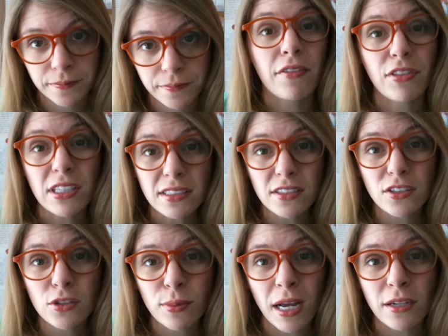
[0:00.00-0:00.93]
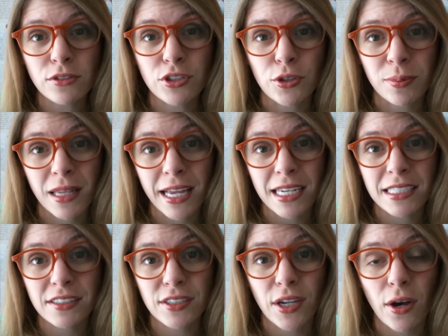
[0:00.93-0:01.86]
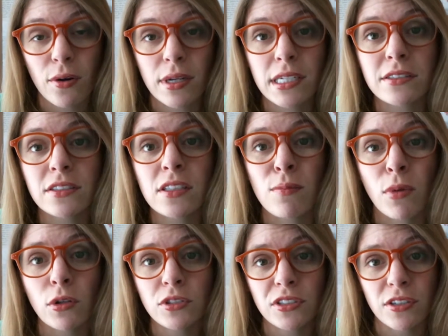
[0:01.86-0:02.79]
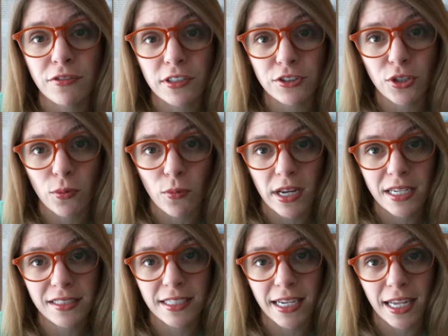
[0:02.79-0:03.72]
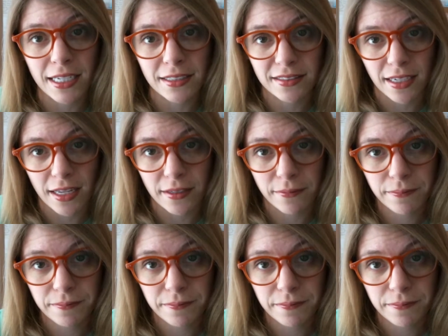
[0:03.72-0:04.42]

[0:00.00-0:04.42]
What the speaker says: If this is the route you're planning to go, here's the most efficient way to get it done.